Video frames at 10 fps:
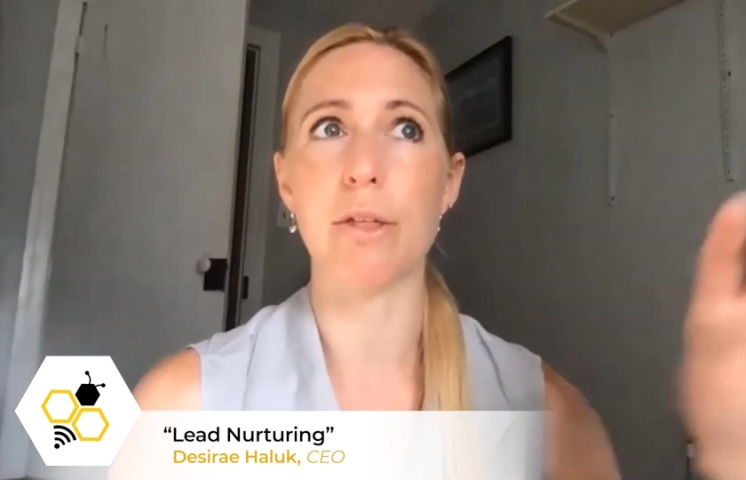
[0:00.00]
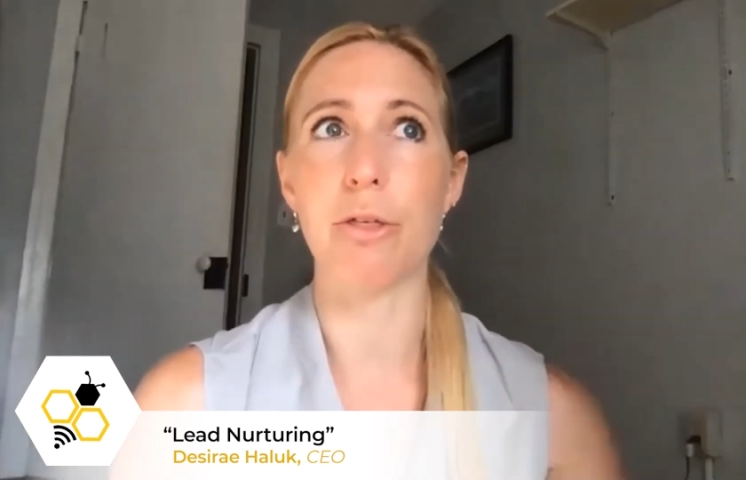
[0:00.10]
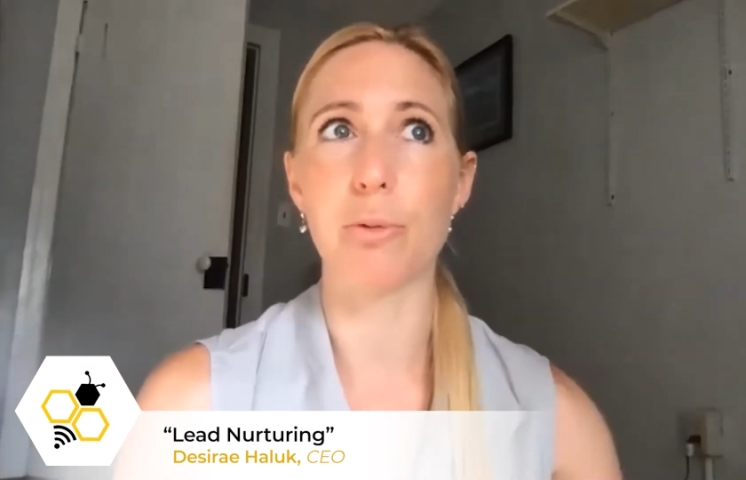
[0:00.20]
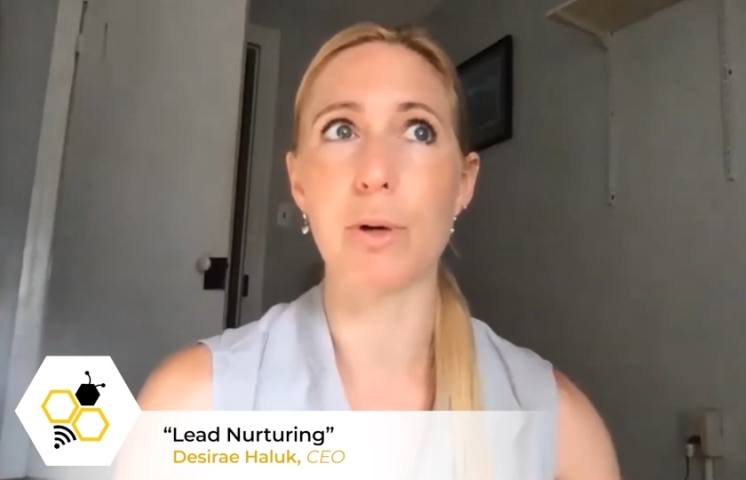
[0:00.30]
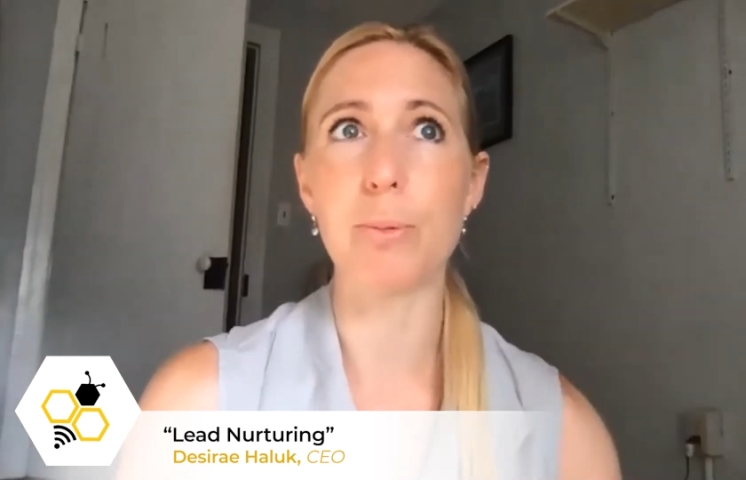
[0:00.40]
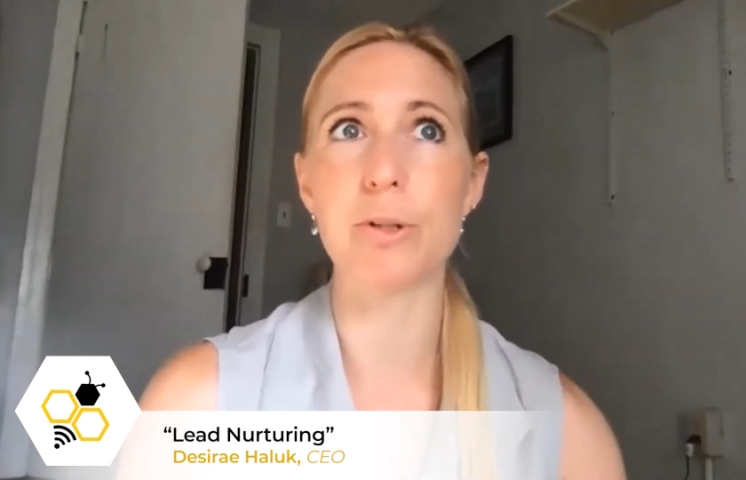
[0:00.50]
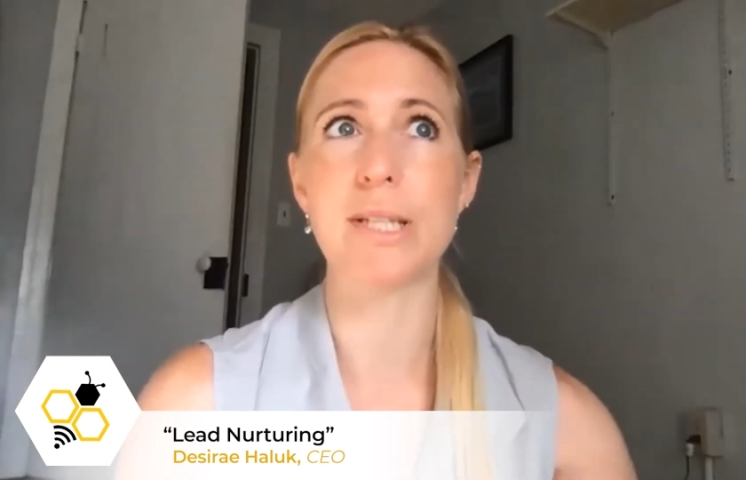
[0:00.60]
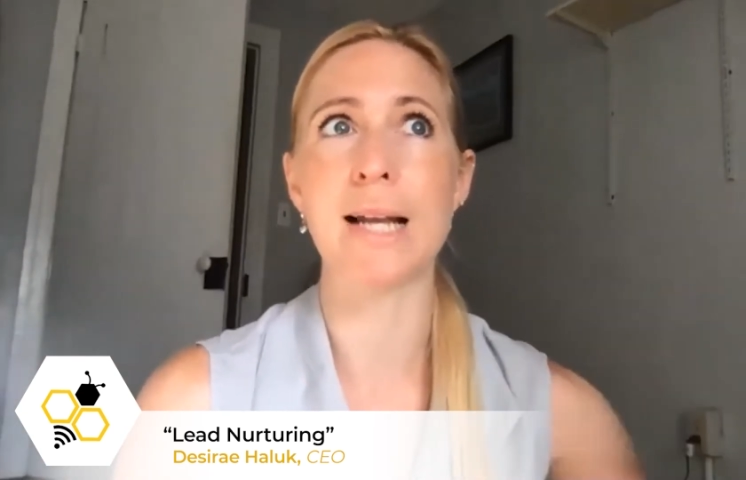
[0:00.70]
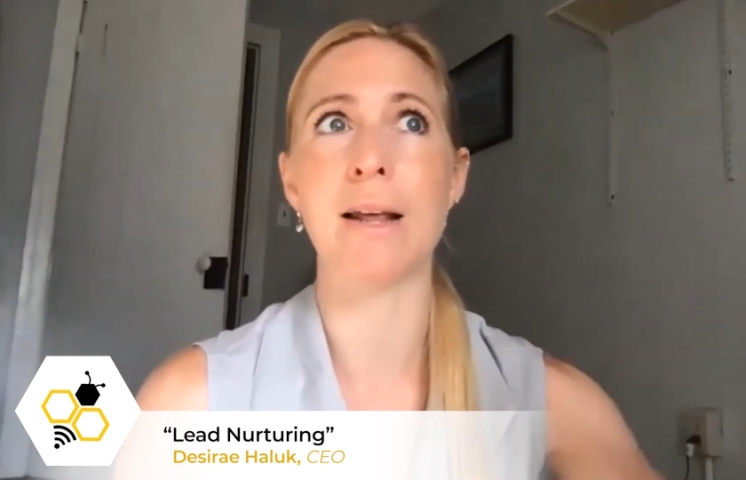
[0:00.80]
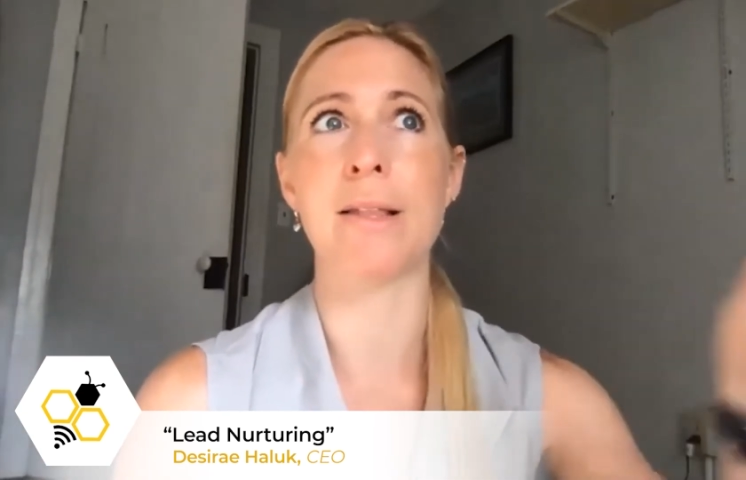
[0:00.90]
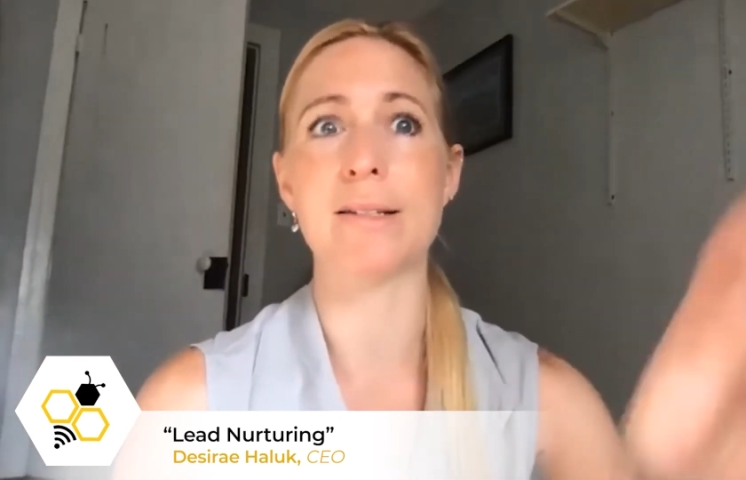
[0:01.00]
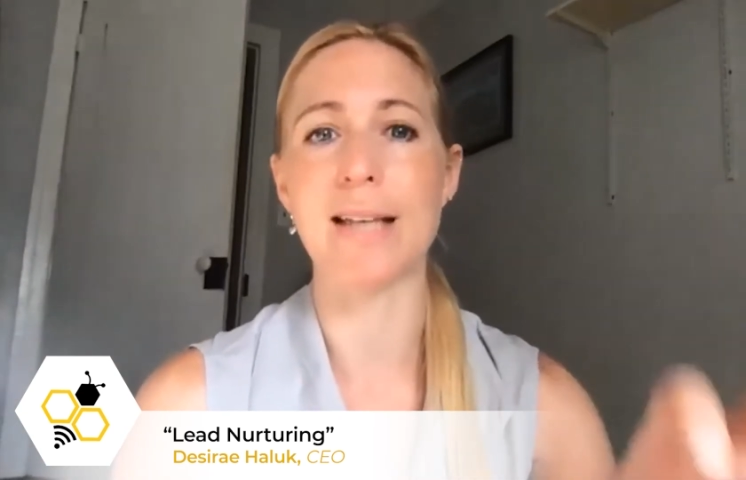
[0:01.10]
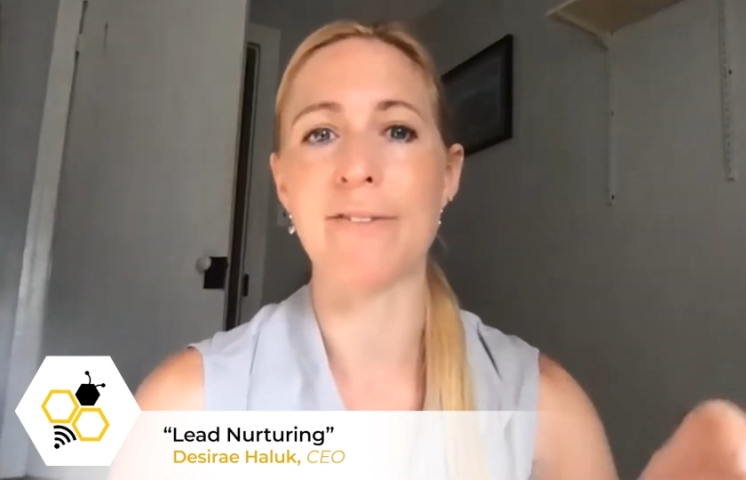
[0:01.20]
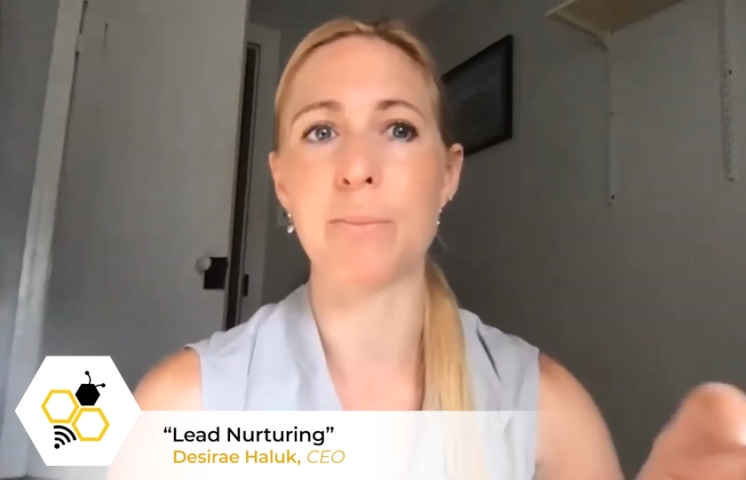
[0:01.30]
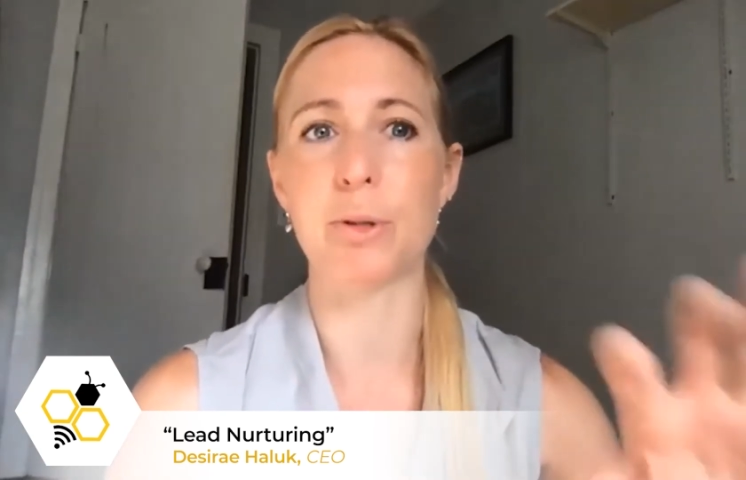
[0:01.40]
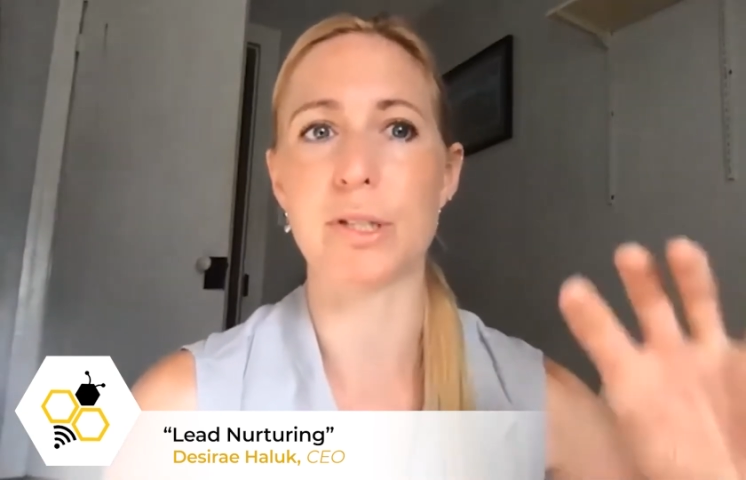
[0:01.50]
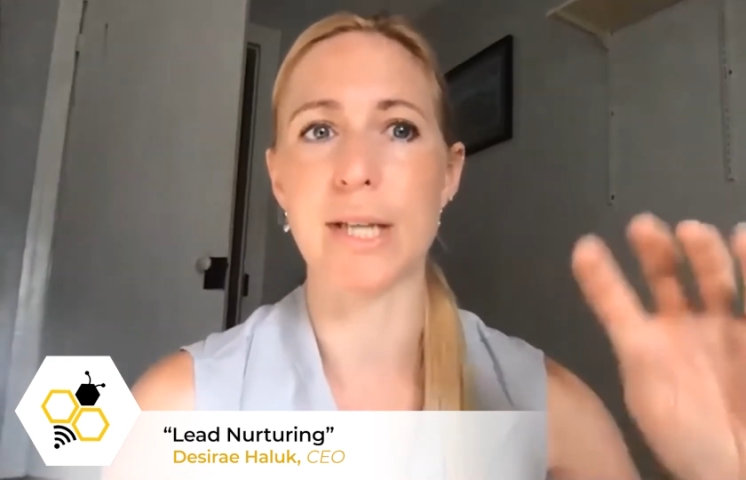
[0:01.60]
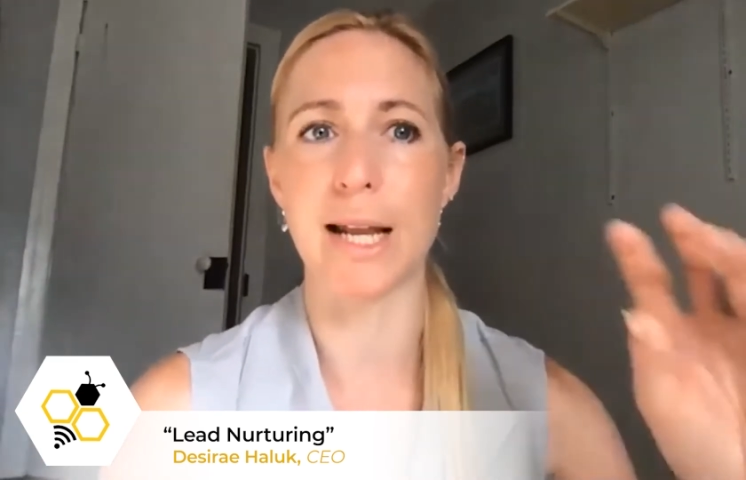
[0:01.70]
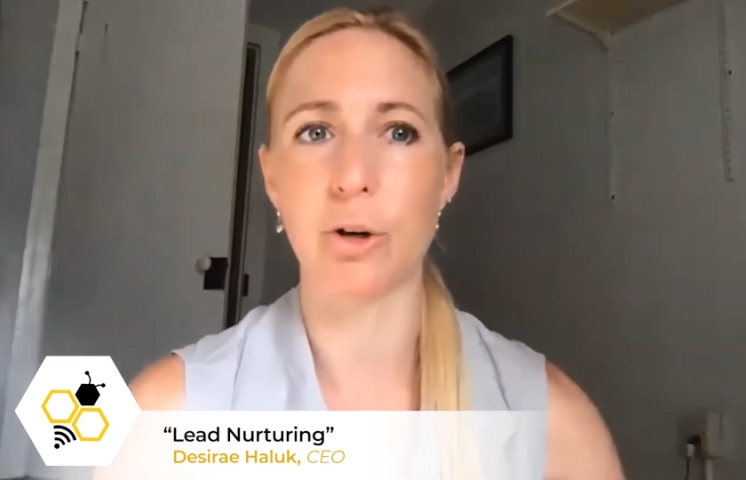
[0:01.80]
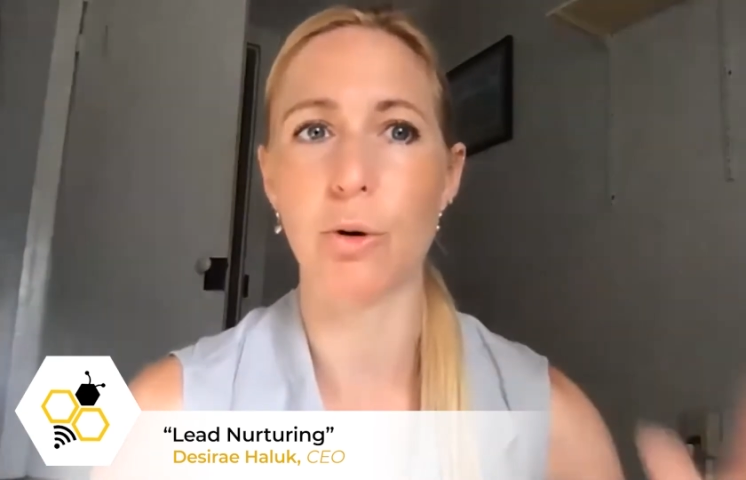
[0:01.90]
3% and the 7% who